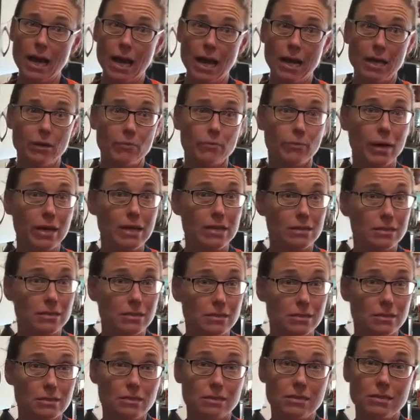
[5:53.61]
and it might
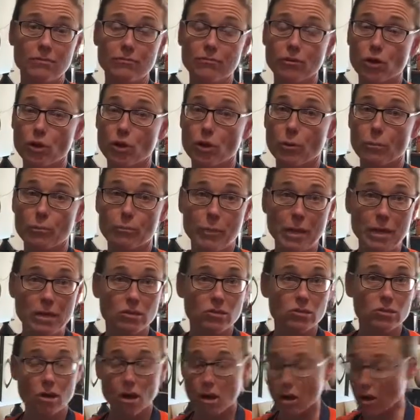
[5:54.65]
differ based